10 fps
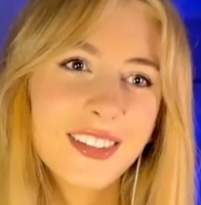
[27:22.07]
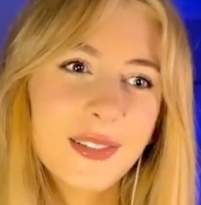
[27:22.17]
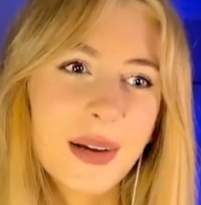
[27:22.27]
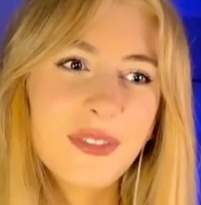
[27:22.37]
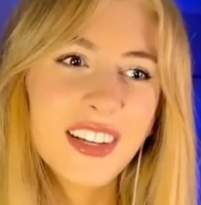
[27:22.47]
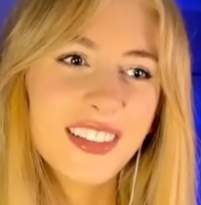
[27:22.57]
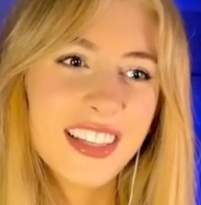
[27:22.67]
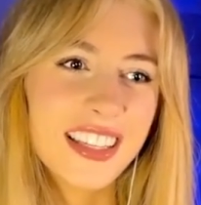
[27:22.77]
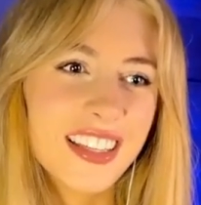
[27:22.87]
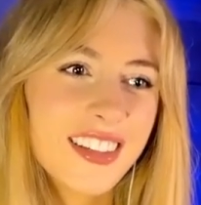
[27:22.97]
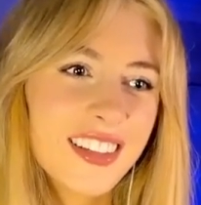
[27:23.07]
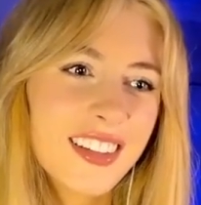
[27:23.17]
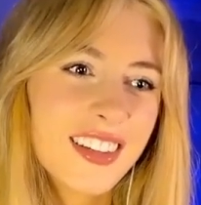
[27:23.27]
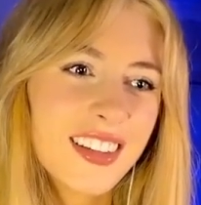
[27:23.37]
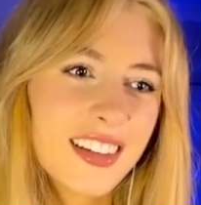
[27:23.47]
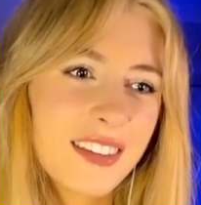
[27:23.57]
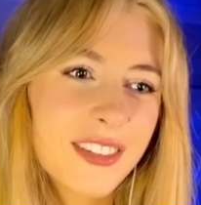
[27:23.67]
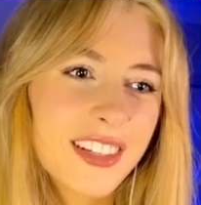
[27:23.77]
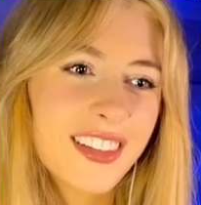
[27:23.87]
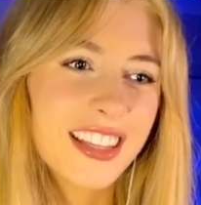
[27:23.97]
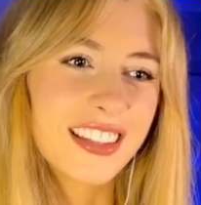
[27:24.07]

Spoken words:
Oh, I'm very lucky. I'm very lucky.